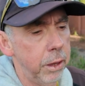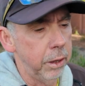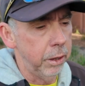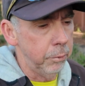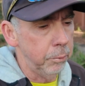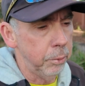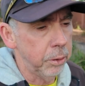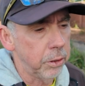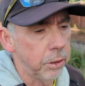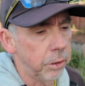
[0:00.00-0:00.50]

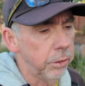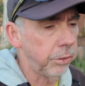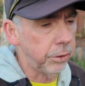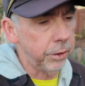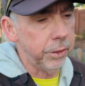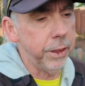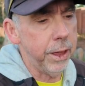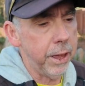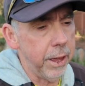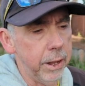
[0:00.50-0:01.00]
And because
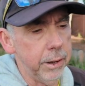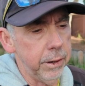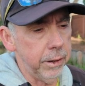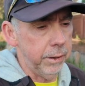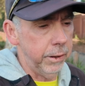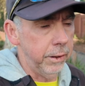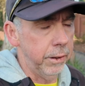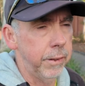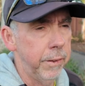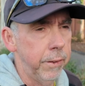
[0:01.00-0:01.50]
of
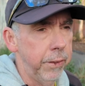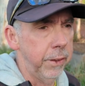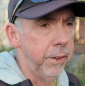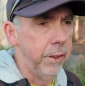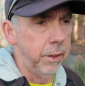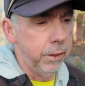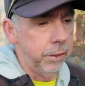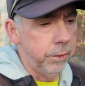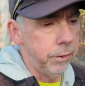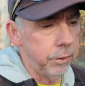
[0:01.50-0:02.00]
that,
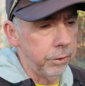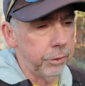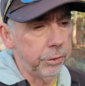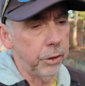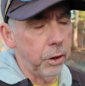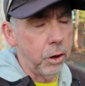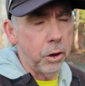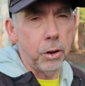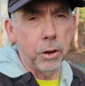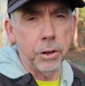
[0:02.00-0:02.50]
there
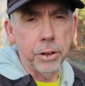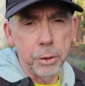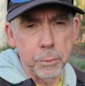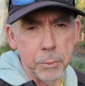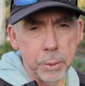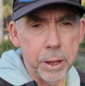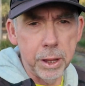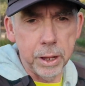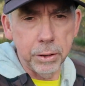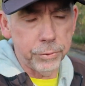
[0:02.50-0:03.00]
is a high
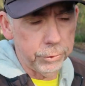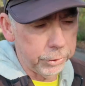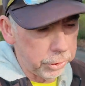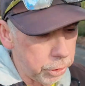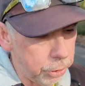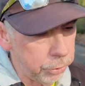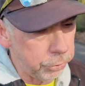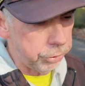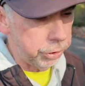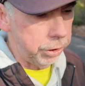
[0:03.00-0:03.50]
demand for
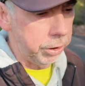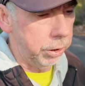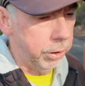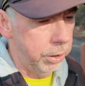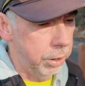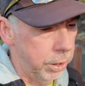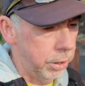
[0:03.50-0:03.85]
coaching.